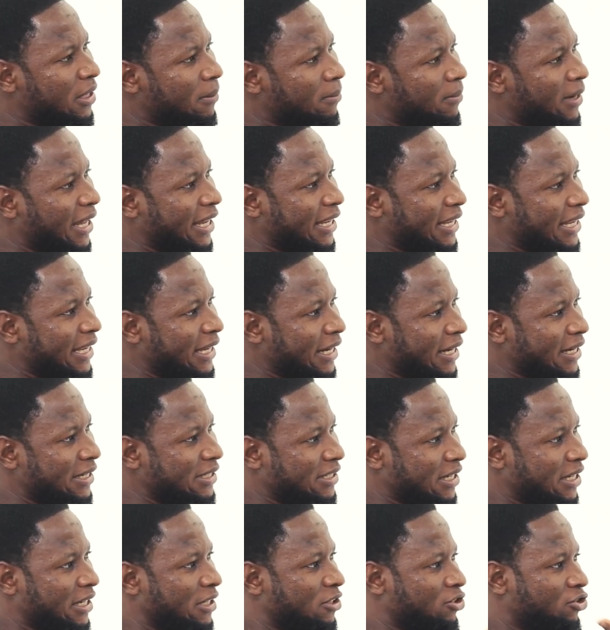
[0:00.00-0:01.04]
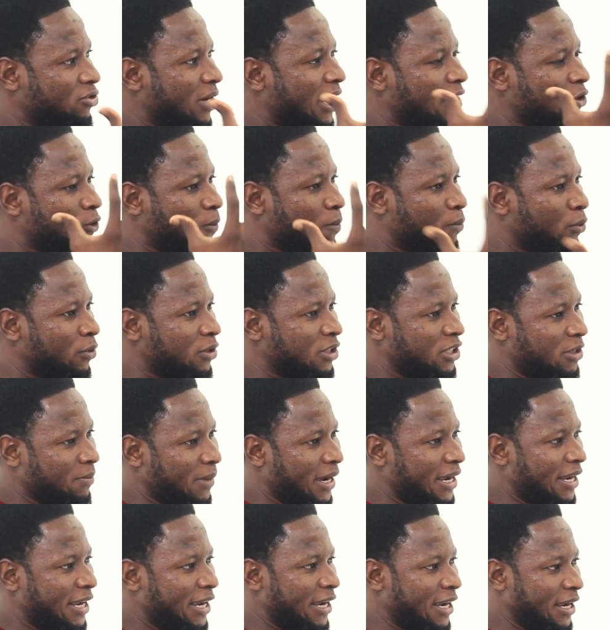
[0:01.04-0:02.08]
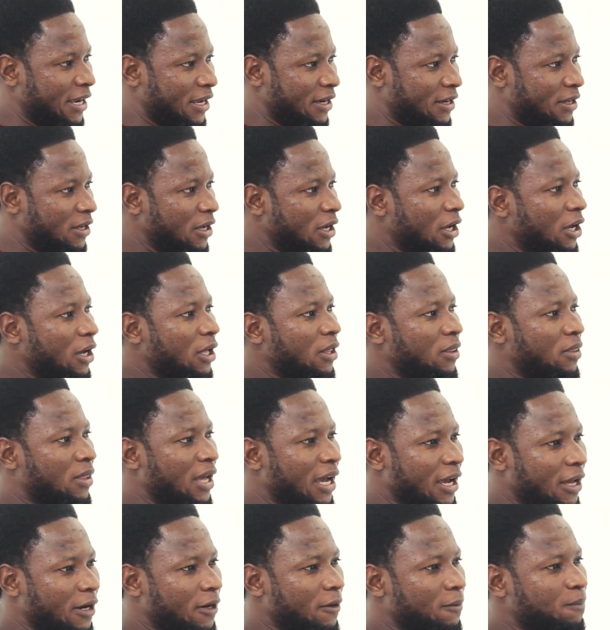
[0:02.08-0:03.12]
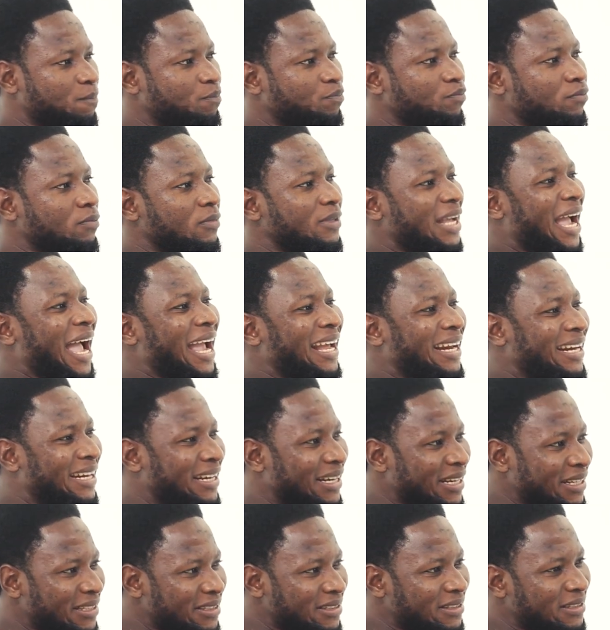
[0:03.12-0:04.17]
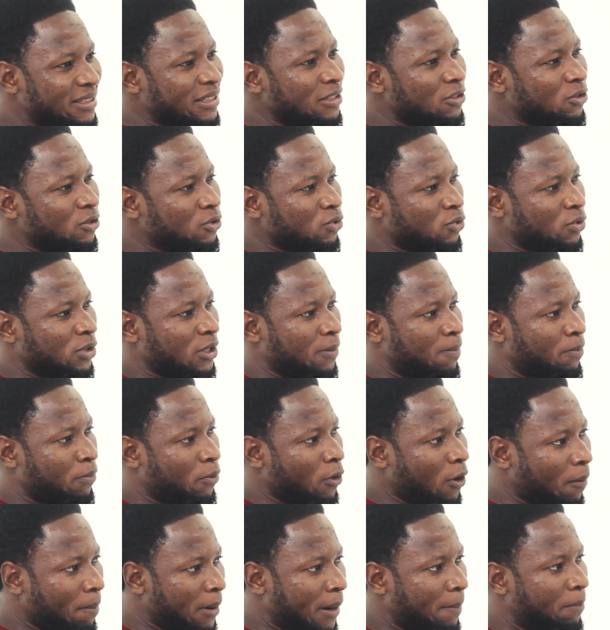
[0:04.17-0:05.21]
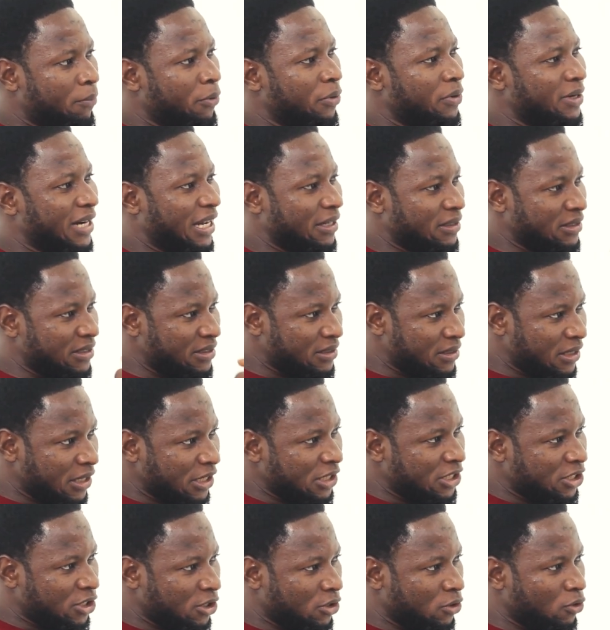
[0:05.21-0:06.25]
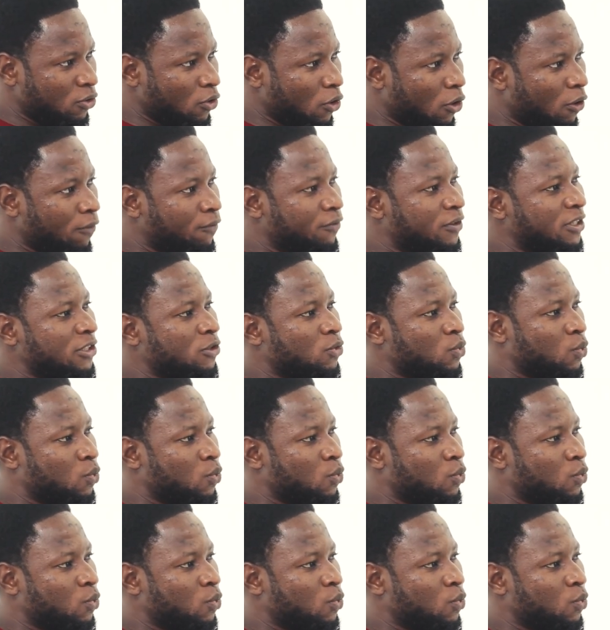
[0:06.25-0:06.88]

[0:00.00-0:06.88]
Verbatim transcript: them like English and then trying to put it in my head, then I listen to the proper pronunciation of these